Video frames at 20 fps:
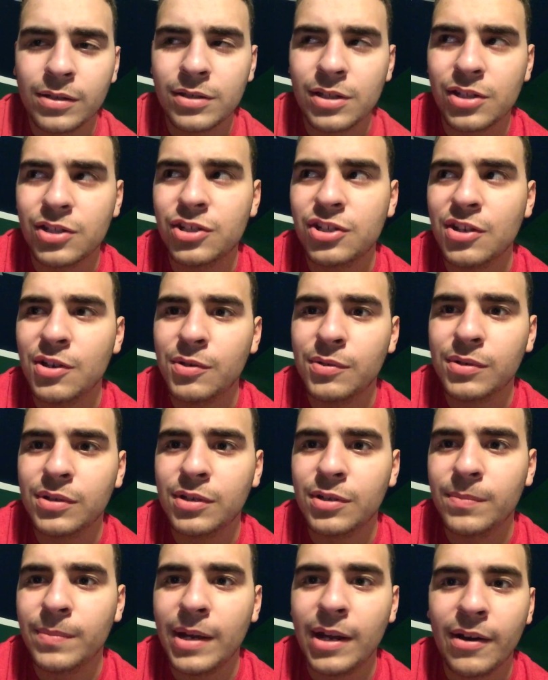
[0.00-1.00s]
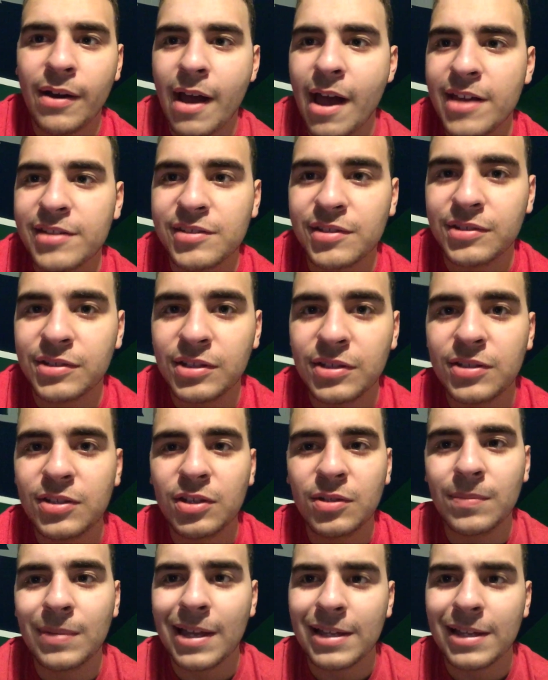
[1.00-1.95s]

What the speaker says: to show your bare ass on YouTube.